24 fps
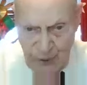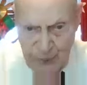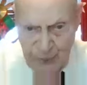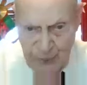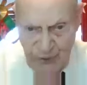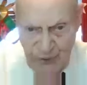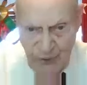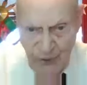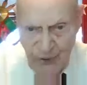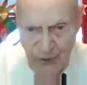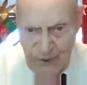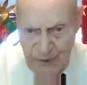to
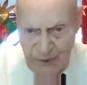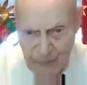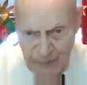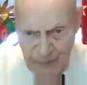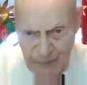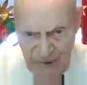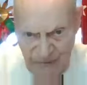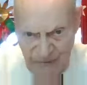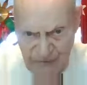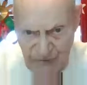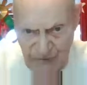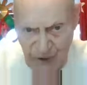put on the
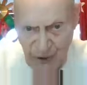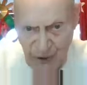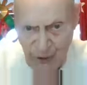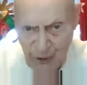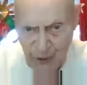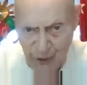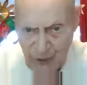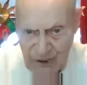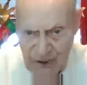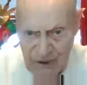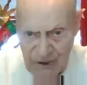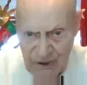
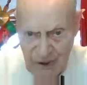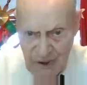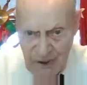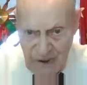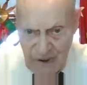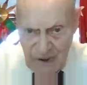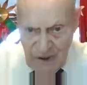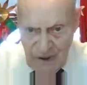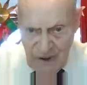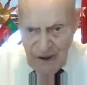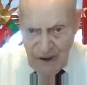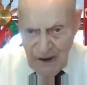buffalo,
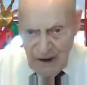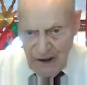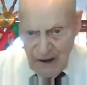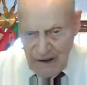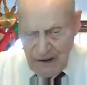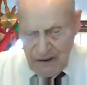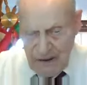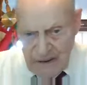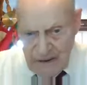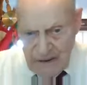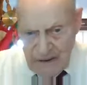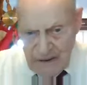
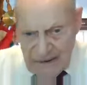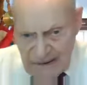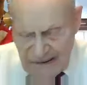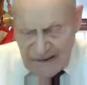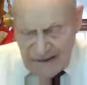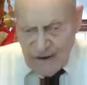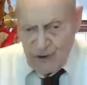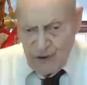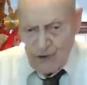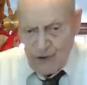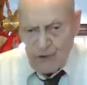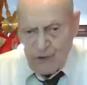an
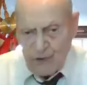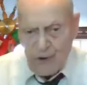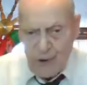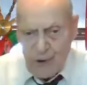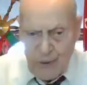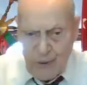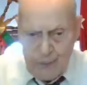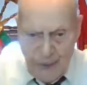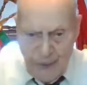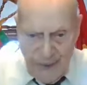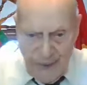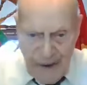eagle,
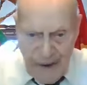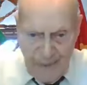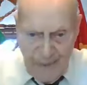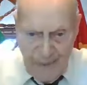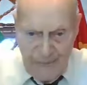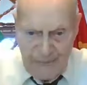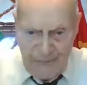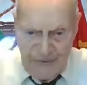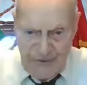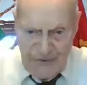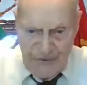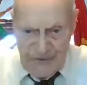or
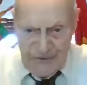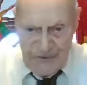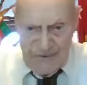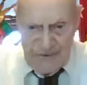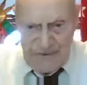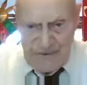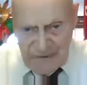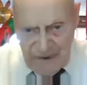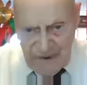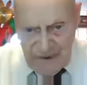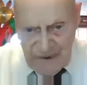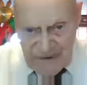perhaps,
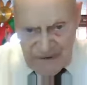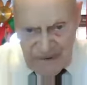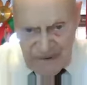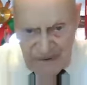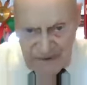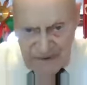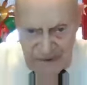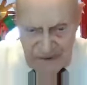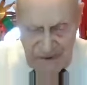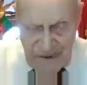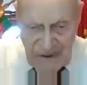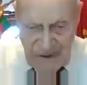
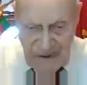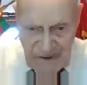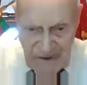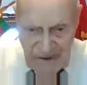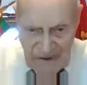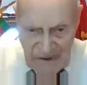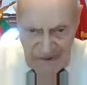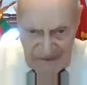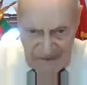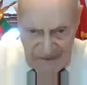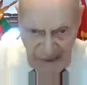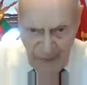and
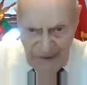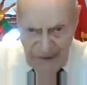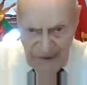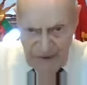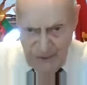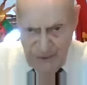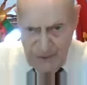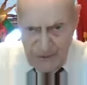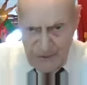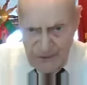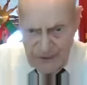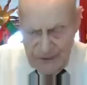that way
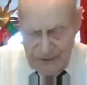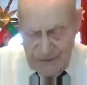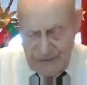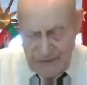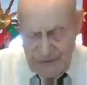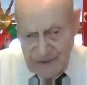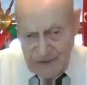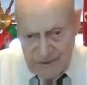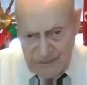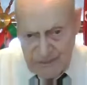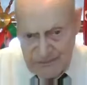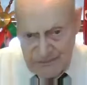you could
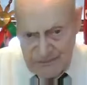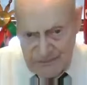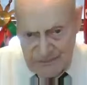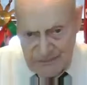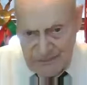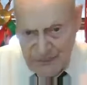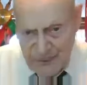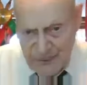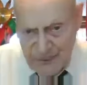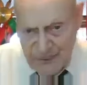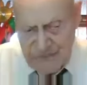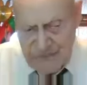
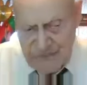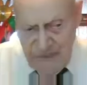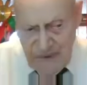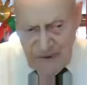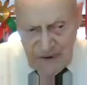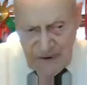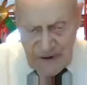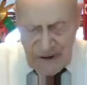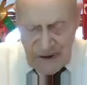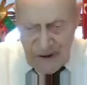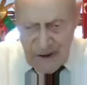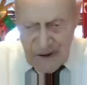
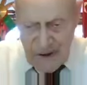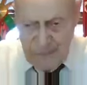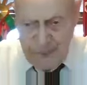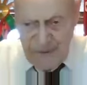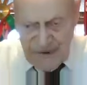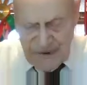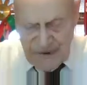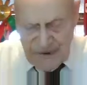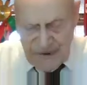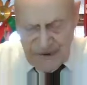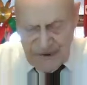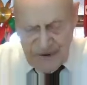
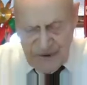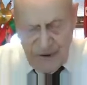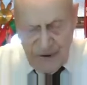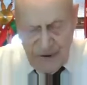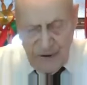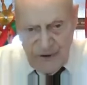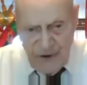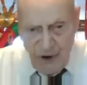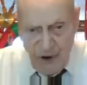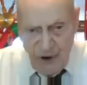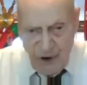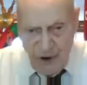put it on
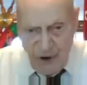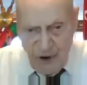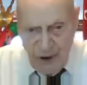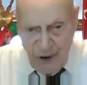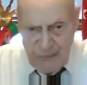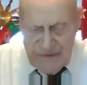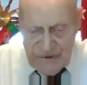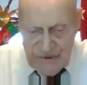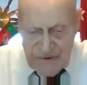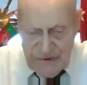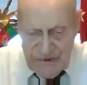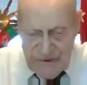the
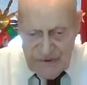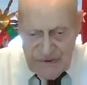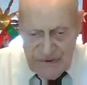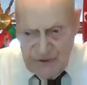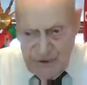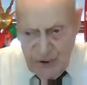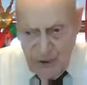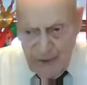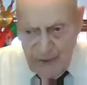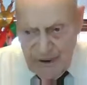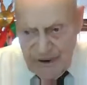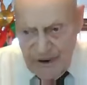garment that you're
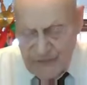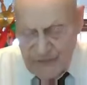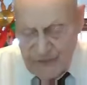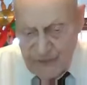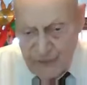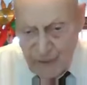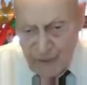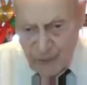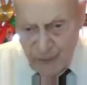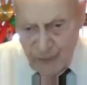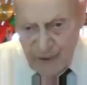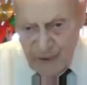sewing it
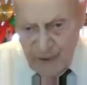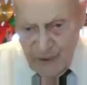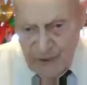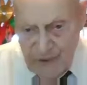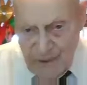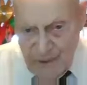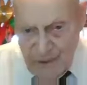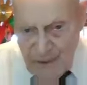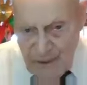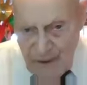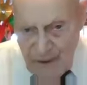for.